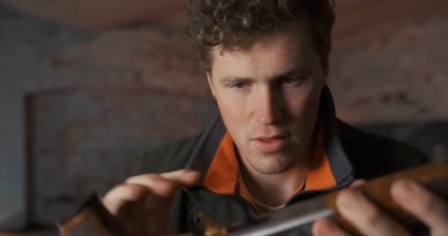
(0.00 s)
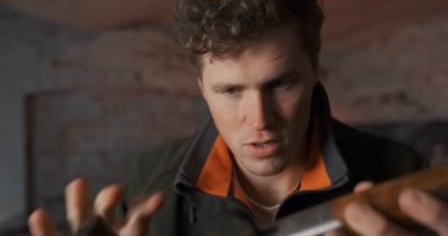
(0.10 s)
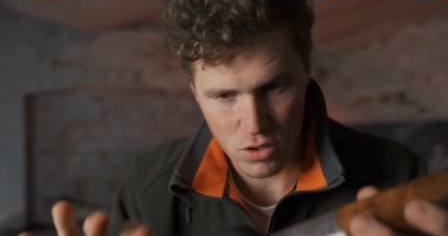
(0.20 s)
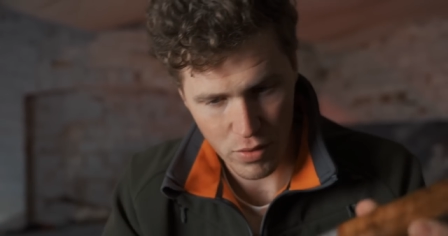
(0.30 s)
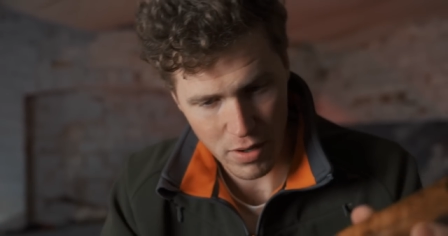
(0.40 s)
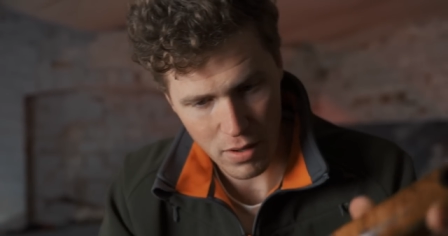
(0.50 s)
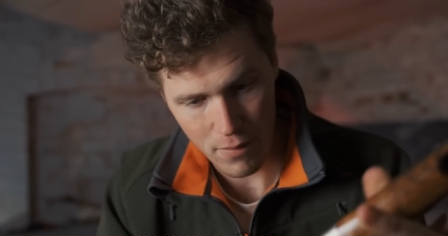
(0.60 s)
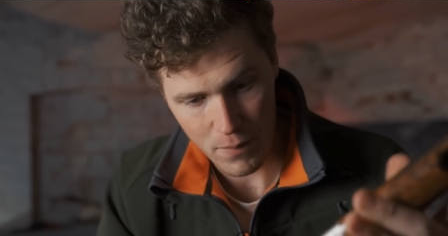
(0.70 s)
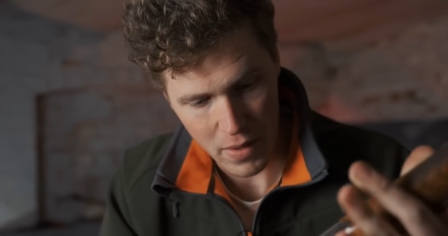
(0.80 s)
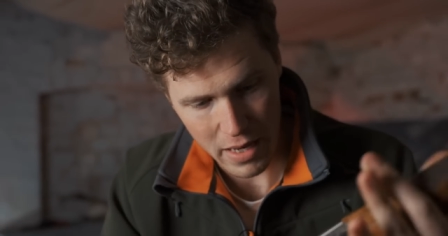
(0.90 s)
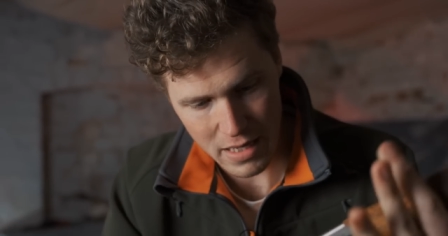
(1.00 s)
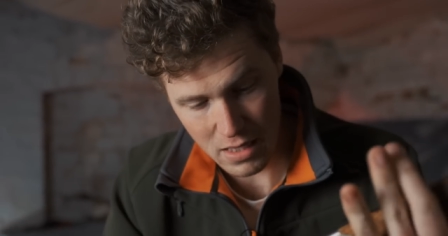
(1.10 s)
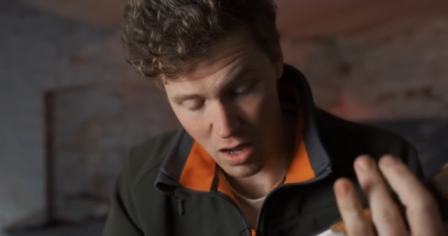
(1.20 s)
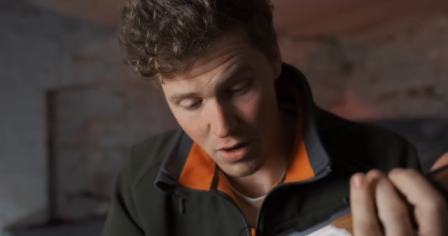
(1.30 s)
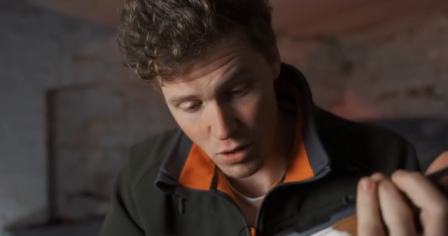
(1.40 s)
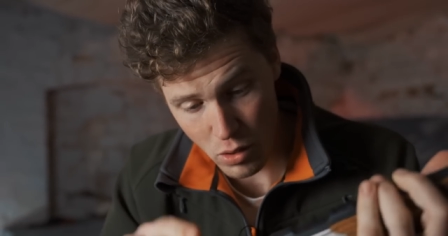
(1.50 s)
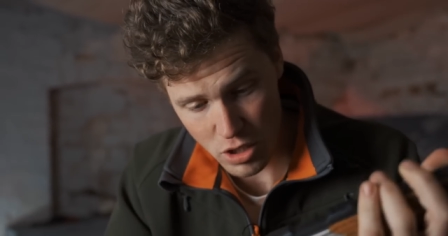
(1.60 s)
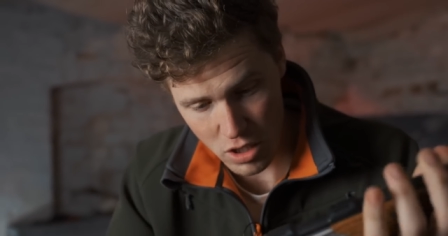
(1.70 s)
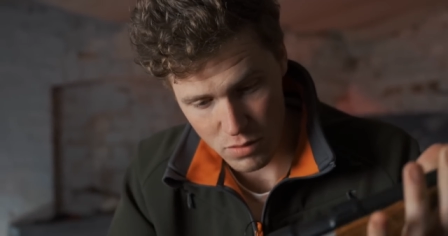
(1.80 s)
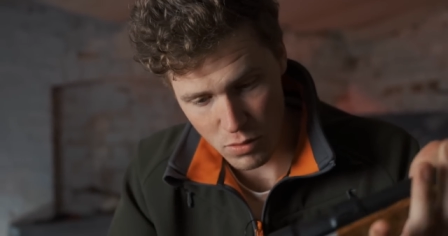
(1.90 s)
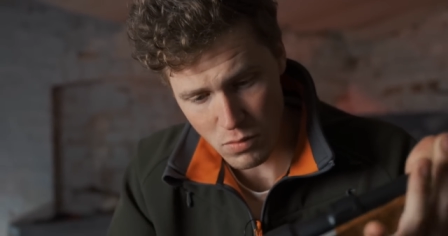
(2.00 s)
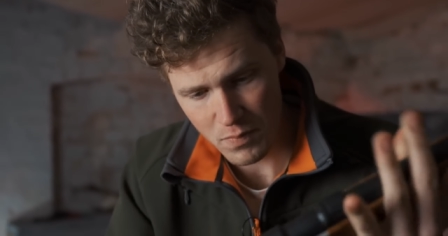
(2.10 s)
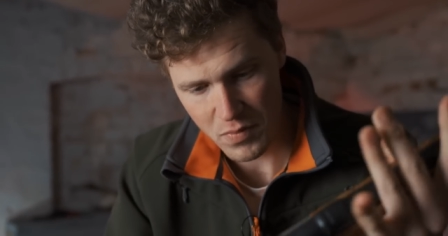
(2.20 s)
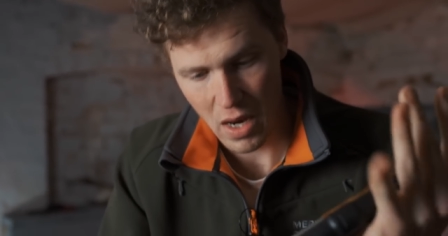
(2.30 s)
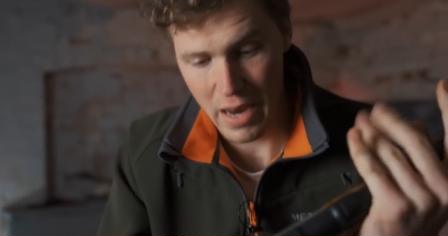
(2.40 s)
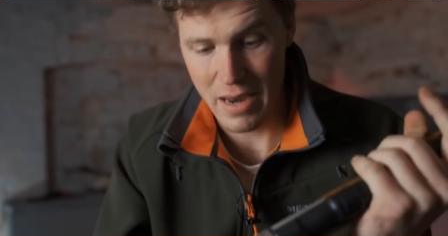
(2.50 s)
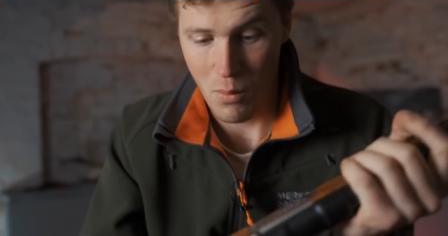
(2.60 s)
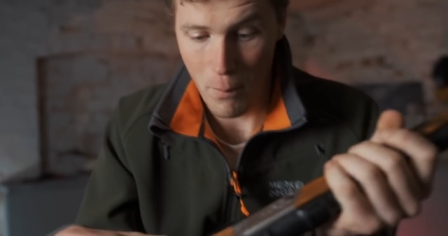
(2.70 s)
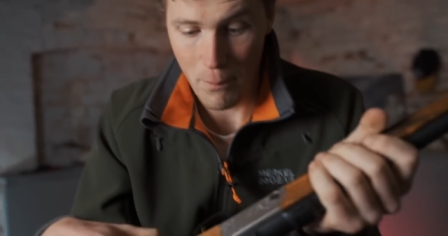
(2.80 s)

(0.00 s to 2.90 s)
The trigger is non-adjustable in